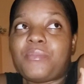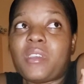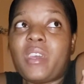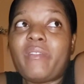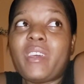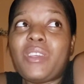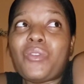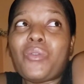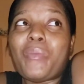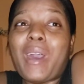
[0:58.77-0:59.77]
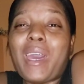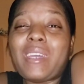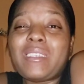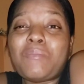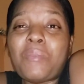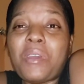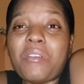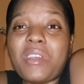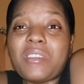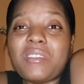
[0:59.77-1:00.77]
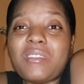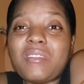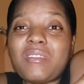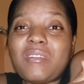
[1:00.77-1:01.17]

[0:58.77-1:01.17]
giving you my experience